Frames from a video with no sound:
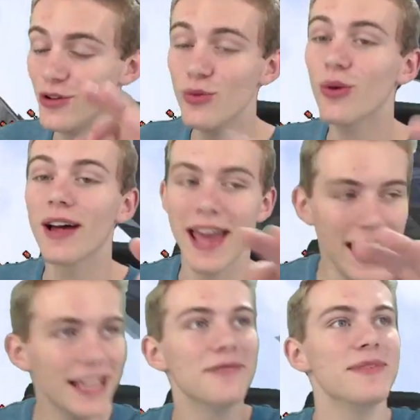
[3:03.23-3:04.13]
will
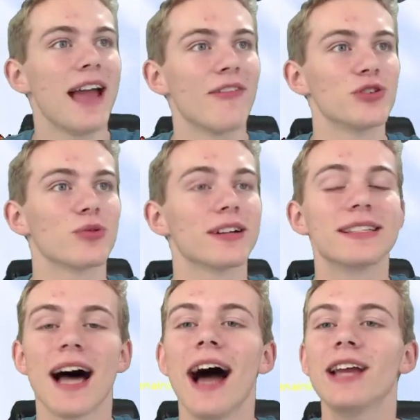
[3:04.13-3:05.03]
hate me afterwards.
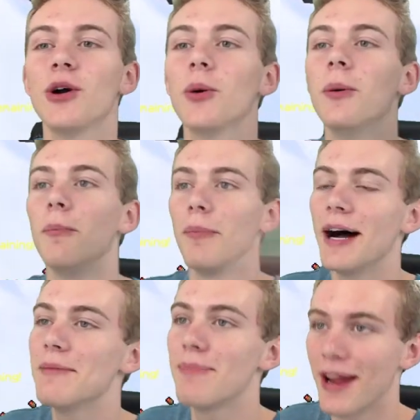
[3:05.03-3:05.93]
I know my
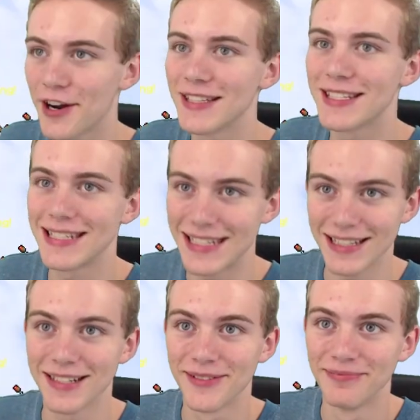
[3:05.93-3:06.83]
parents did.